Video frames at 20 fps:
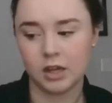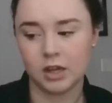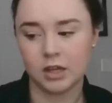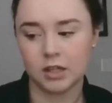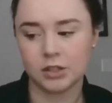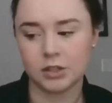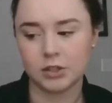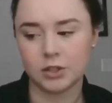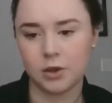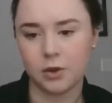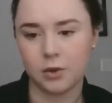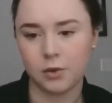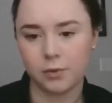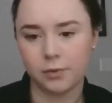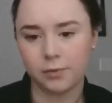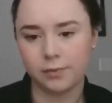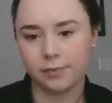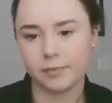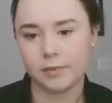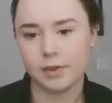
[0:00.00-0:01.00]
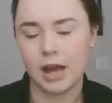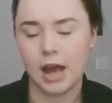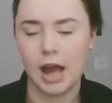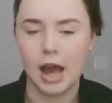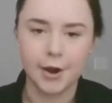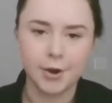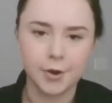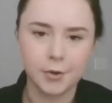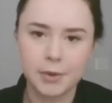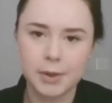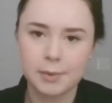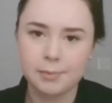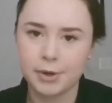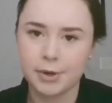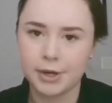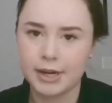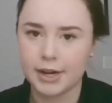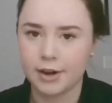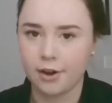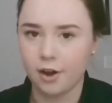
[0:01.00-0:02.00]
So, how do we put
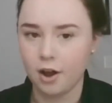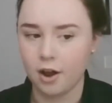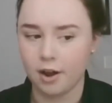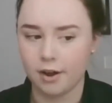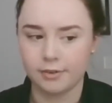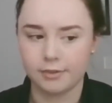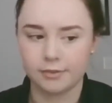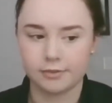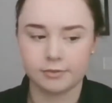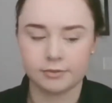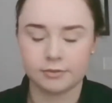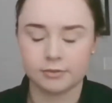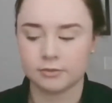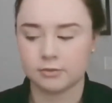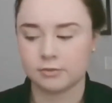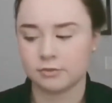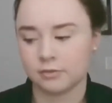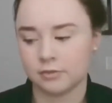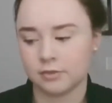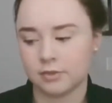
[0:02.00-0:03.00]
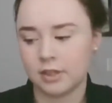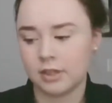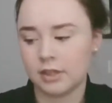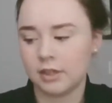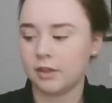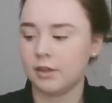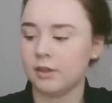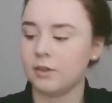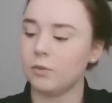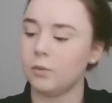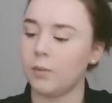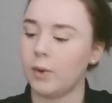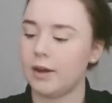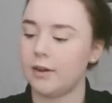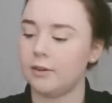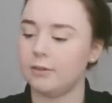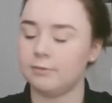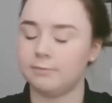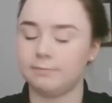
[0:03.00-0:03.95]
it on? Well,